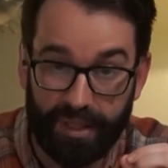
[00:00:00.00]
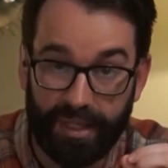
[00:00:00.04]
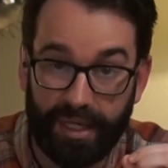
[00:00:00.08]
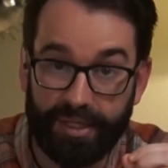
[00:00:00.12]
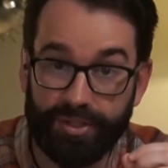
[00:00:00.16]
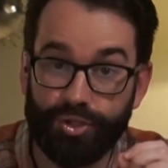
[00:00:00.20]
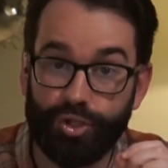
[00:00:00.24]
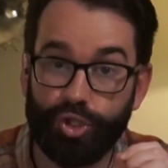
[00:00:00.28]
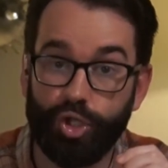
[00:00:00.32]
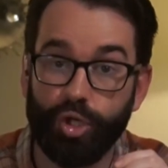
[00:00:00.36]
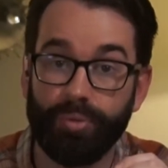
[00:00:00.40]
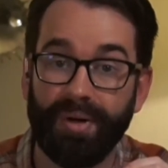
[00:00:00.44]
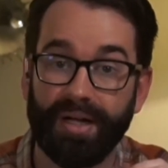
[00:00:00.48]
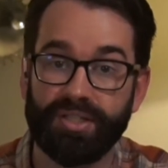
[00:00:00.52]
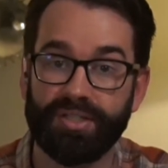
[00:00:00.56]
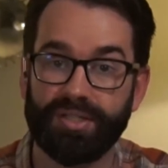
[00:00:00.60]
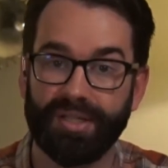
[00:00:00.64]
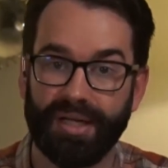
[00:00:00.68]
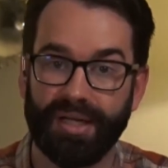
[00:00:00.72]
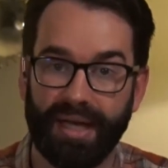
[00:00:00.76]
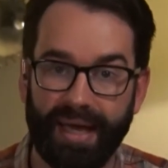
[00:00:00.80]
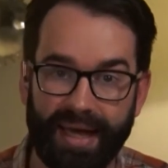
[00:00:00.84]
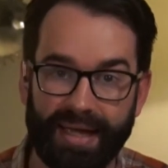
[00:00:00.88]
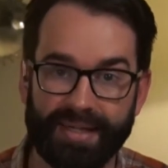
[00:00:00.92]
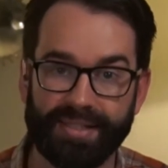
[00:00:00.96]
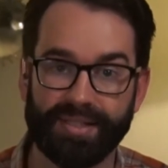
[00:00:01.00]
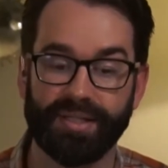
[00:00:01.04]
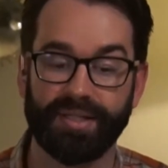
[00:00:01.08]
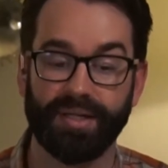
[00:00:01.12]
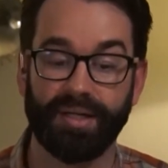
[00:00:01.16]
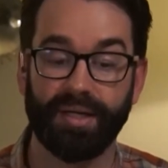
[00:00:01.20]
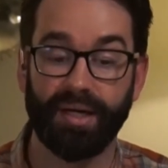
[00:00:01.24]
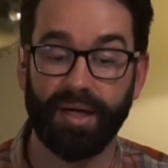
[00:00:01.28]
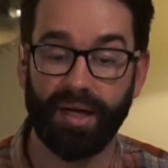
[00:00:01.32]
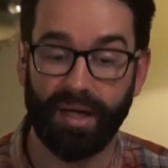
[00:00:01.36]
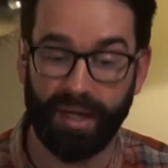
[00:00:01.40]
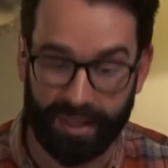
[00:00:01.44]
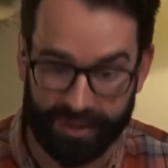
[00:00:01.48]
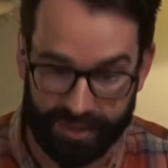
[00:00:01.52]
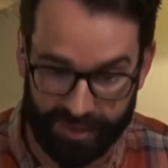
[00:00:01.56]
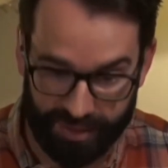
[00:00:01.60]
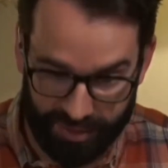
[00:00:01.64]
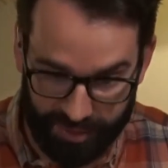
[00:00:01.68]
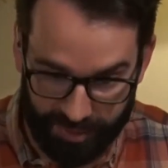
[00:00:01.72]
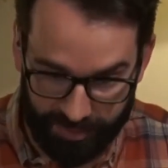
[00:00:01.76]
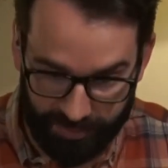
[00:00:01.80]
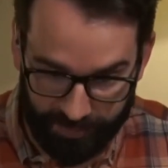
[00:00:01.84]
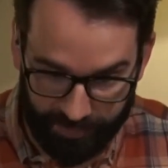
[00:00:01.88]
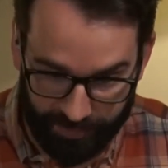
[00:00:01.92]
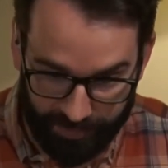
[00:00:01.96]
It's too much to ask
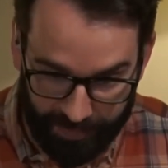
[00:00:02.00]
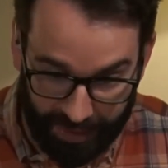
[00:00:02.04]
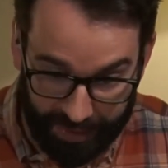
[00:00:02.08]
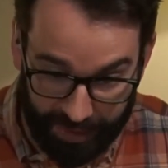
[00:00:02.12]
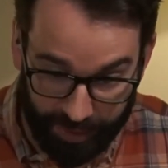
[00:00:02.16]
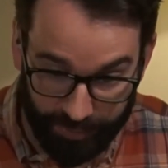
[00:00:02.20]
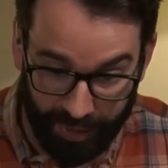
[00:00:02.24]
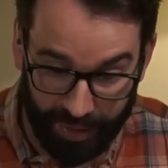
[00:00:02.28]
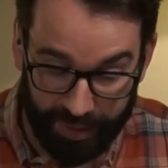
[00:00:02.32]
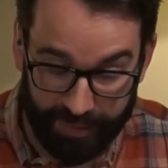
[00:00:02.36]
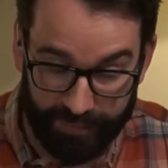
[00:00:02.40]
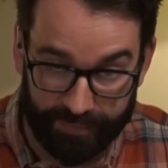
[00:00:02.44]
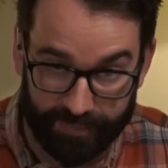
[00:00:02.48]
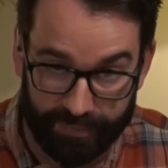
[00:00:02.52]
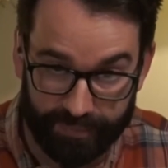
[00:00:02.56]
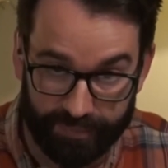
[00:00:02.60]
us, anyway.